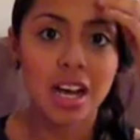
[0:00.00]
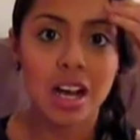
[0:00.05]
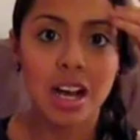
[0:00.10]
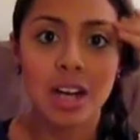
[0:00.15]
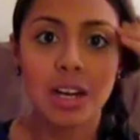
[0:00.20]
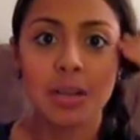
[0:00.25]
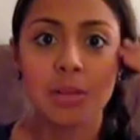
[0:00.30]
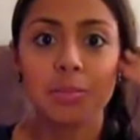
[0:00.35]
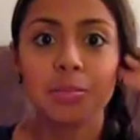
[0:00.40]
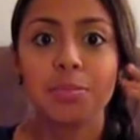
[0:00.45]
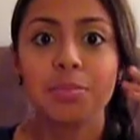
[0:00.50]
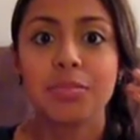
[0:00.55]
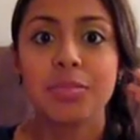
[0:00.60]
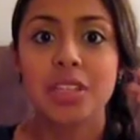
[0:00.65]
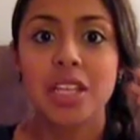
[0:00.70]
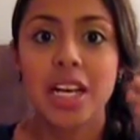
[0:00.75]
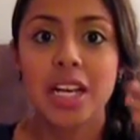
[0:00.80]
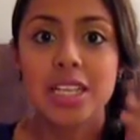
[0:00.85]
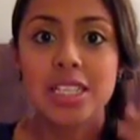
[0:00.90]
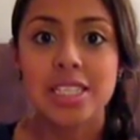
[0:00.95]
um,
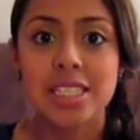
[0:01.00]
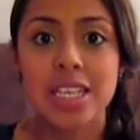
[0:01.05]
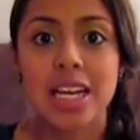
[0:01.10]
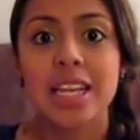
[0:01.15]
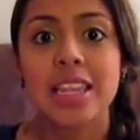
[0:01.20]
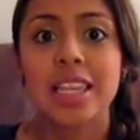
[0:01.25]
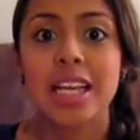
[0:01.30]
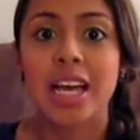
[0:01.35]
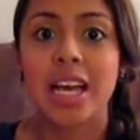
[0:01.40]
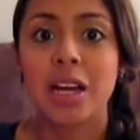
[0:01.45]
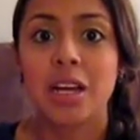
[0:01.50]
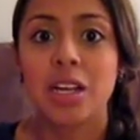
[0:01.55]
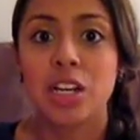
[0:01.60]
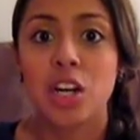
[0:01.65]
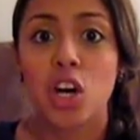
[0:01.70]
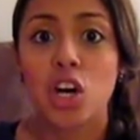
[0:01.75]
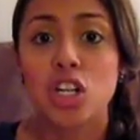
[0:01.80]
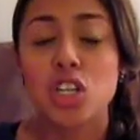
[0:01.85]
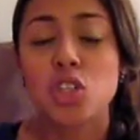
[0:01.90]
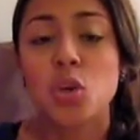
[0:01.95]
they said that
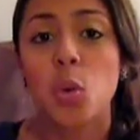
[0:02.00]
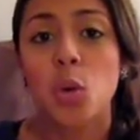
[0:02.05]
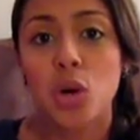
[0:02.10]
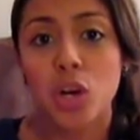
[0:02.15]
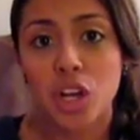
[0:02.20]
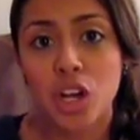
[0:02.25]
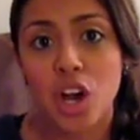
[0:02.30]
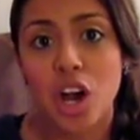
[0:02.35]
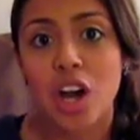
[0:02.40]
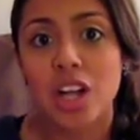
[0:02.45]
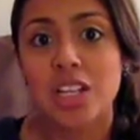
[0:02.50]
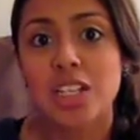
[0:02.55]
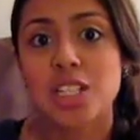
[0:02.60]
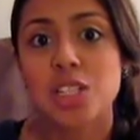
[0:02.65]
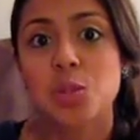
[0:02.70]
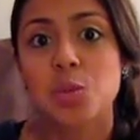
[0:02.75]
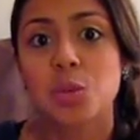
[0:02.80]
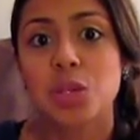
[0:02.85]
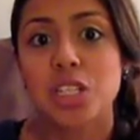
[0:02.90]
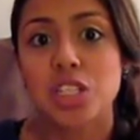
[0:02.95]
her
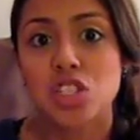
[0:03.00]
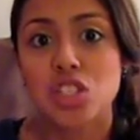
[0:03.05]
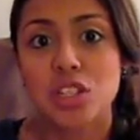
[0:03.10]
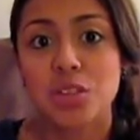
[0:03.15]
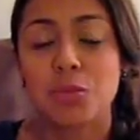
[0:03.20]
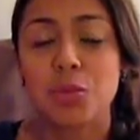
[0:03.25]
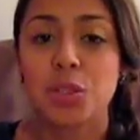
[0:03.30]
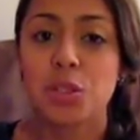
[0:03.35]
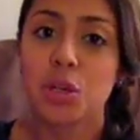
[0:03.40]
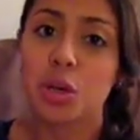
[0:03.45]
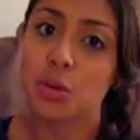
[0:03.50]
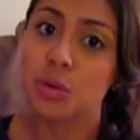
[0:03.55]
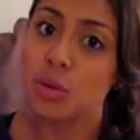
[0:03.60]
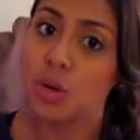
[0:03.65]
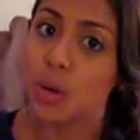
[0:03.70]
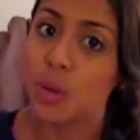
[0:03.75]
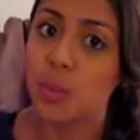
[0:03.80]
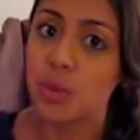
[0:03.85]
torticollis which if you don't know